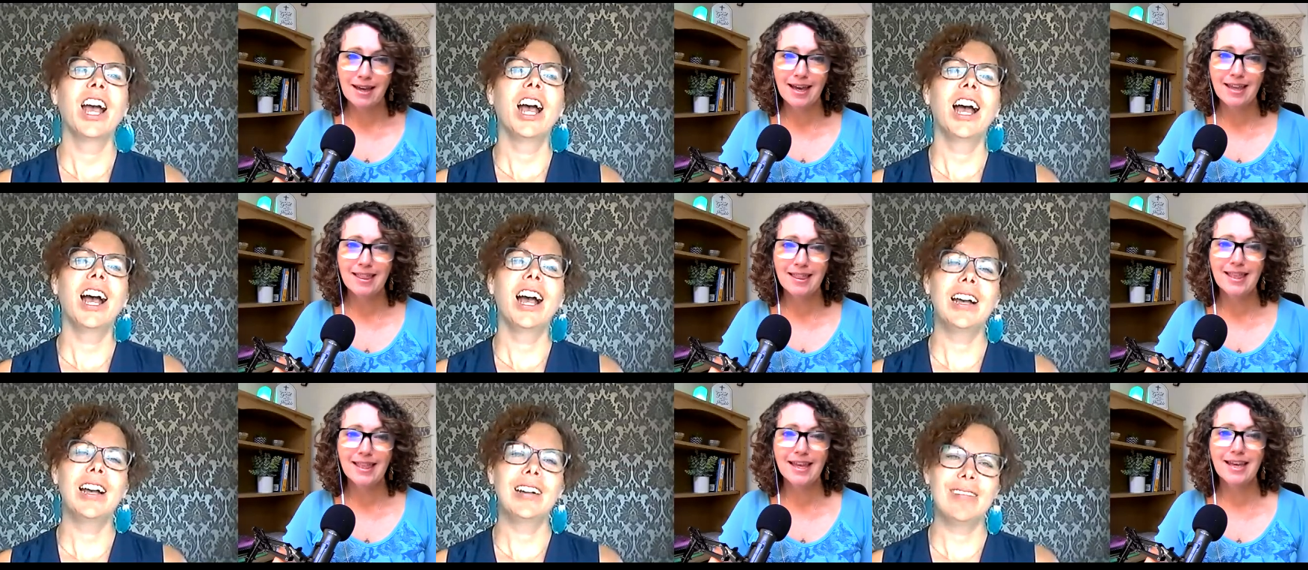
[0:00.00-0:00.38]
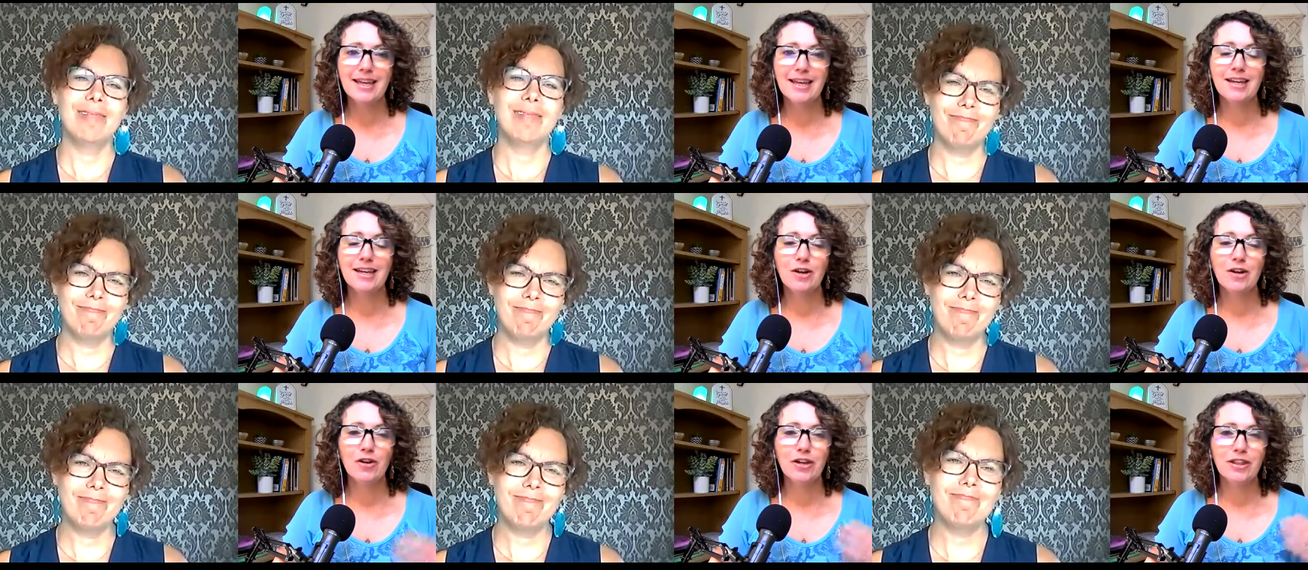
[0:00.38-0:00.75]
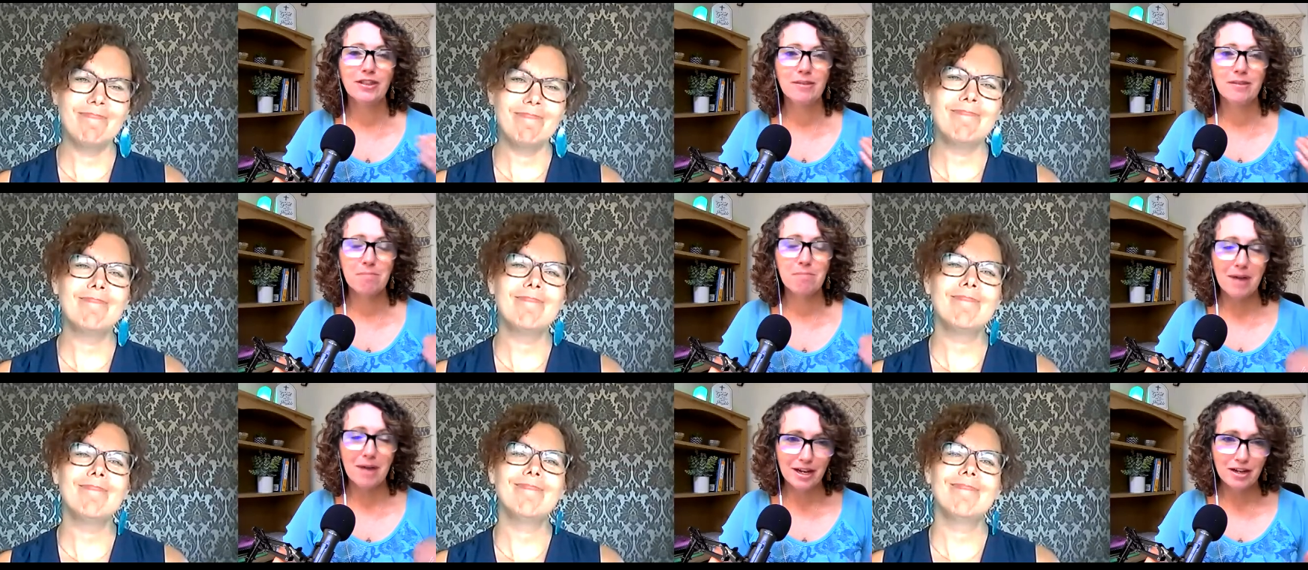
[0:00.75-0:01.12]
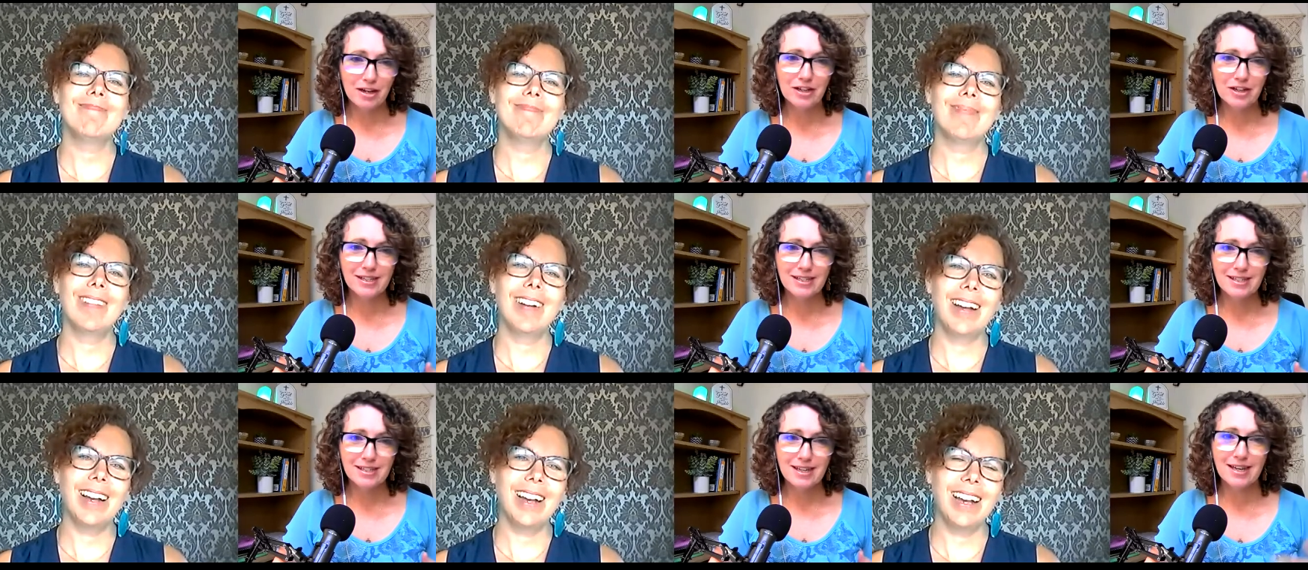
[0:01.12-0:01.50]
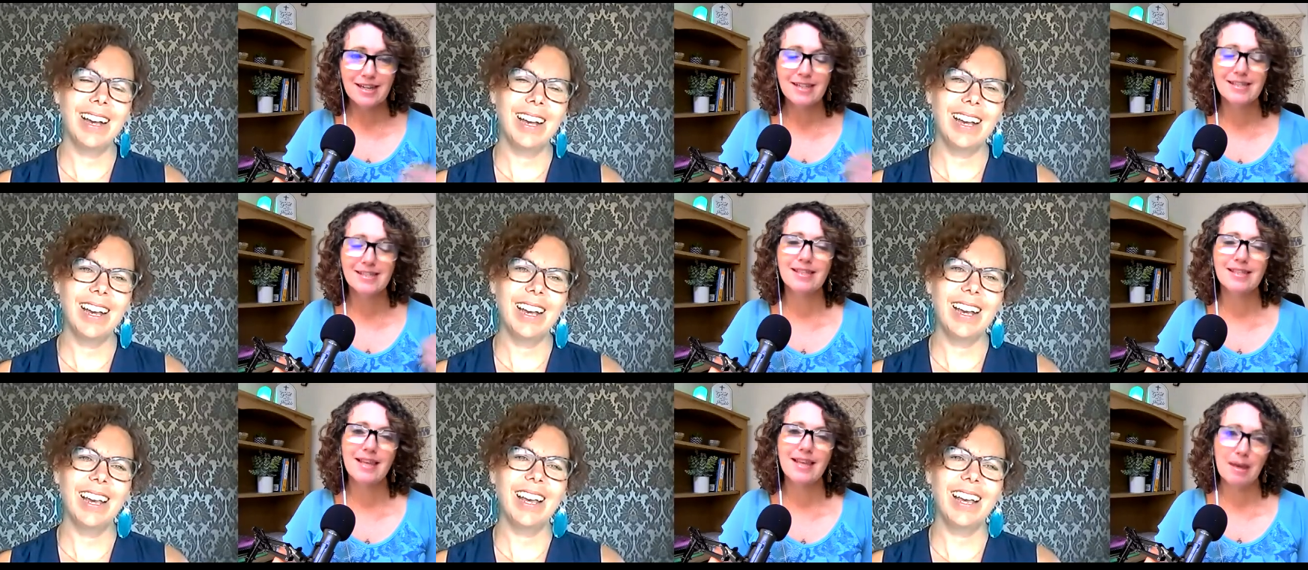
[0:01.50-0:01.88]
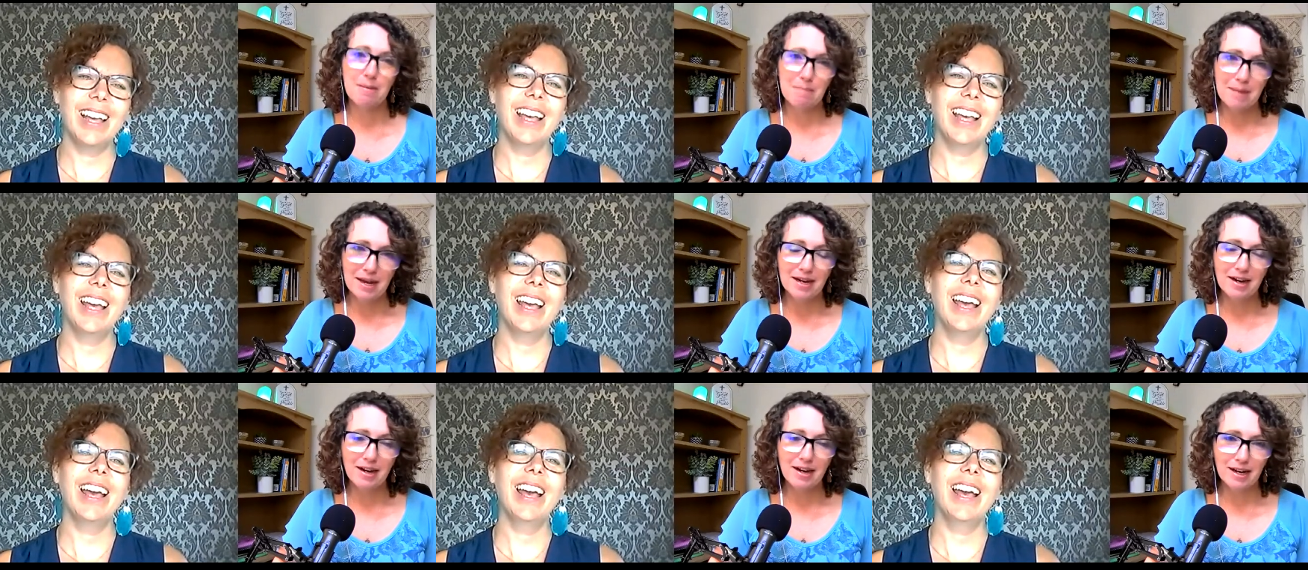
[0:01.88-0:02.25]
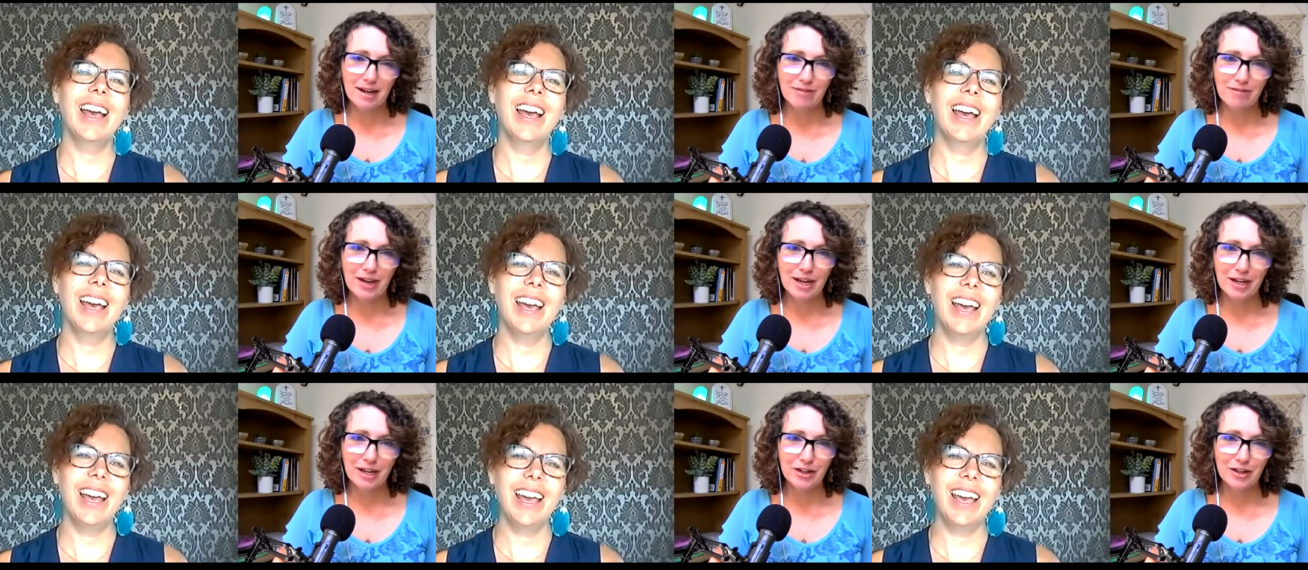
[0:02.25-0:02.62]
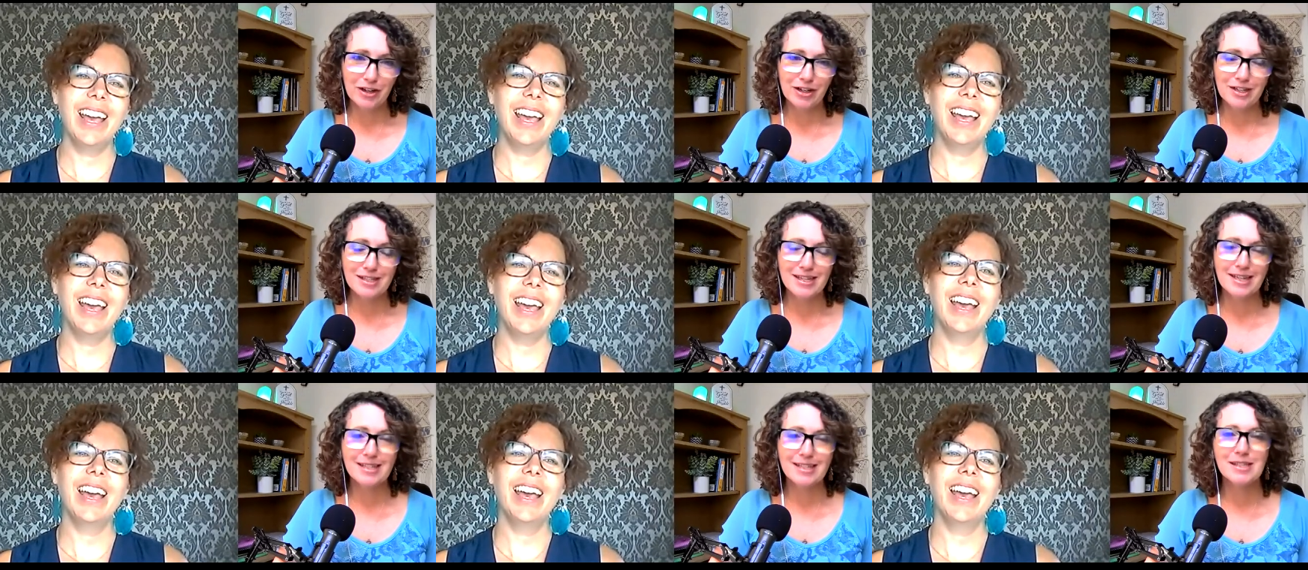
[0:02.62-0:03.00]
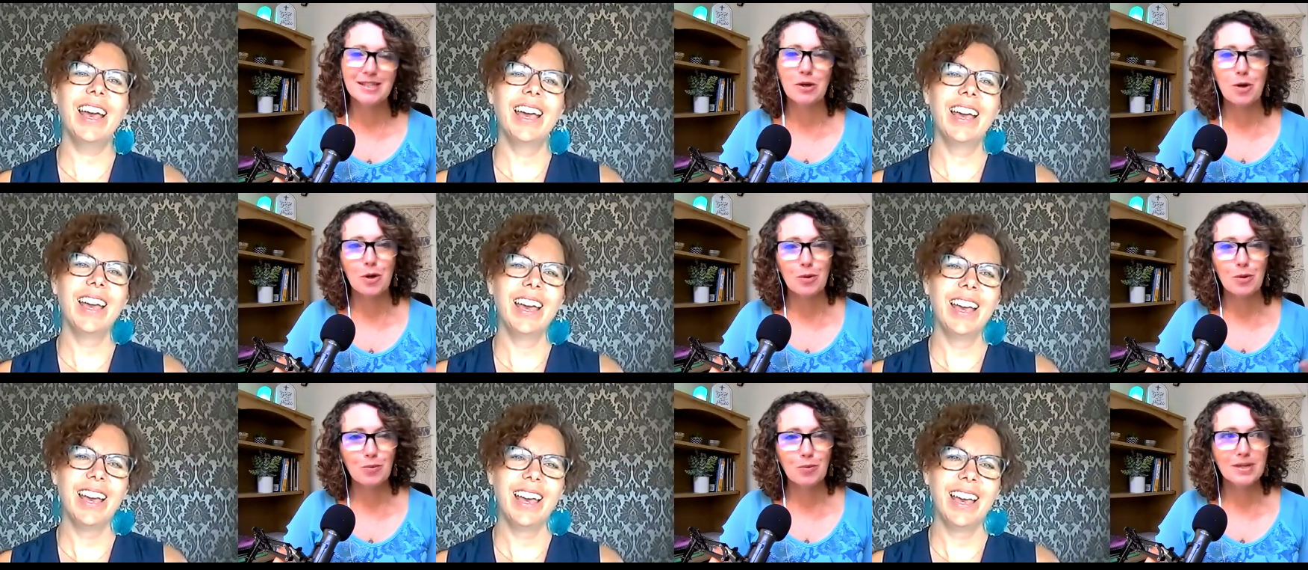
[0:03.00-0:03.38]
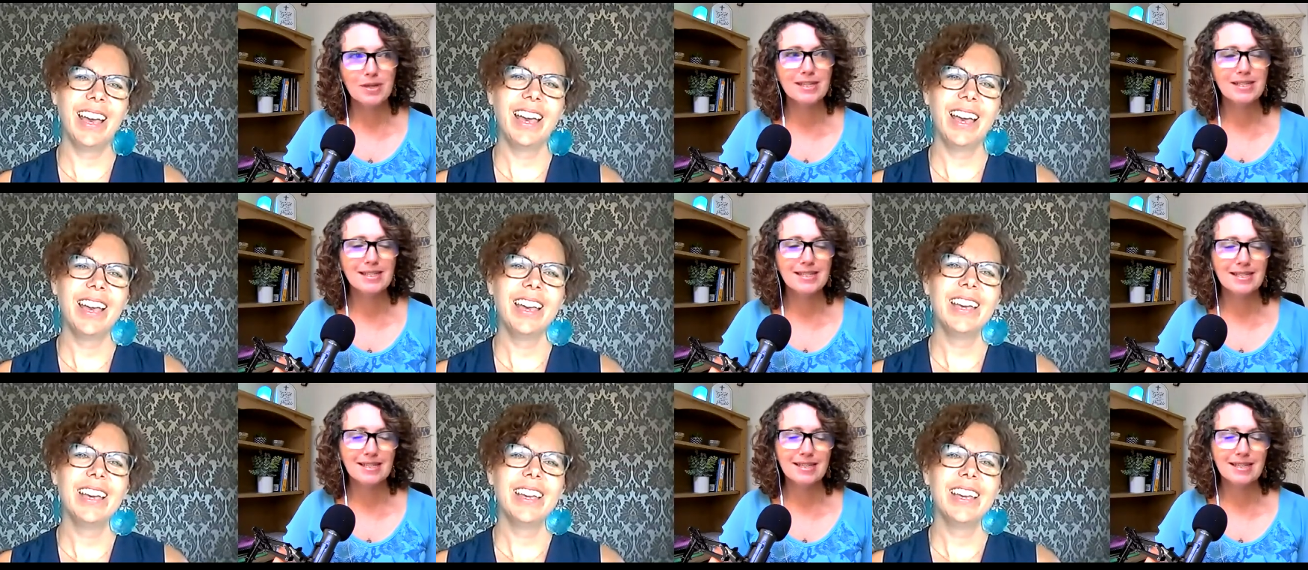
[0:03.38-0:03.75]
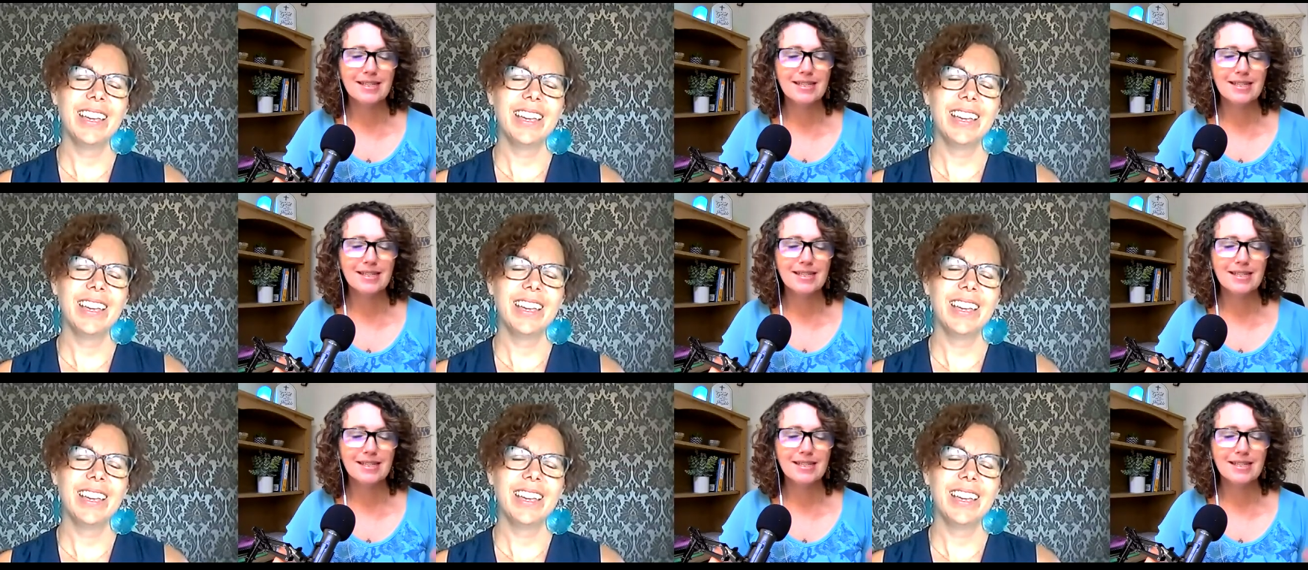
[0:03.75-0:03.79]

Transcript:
Speaker 1: and then on my good days, they may not have had a good day. So it was.